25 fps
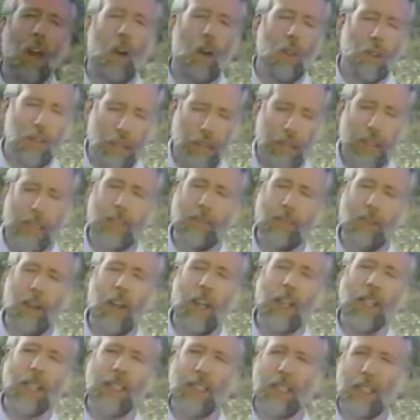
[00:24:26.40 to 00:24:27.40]
These
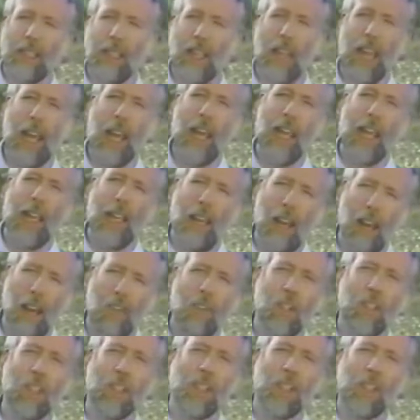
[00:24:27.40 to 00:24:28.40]
various satanic
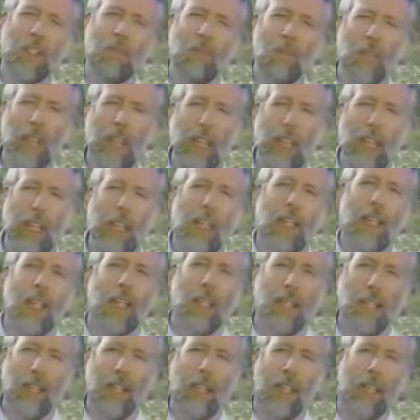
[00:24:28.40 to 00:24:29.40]
covens that meet
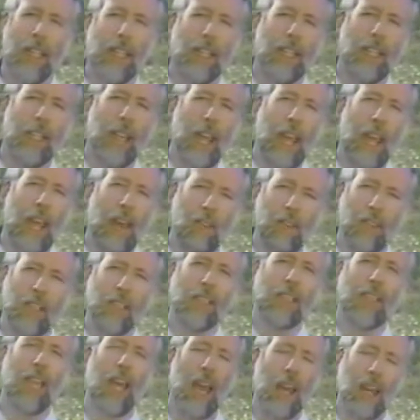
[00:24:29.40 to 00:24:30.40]
need to have
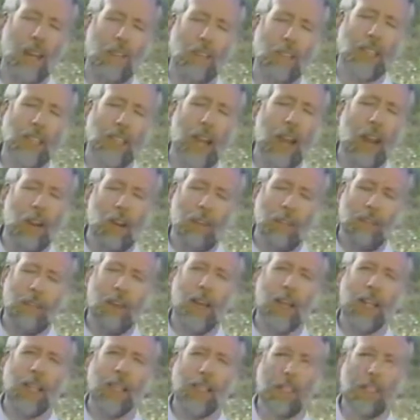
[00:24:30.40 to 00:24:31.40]
this kind of sacrifice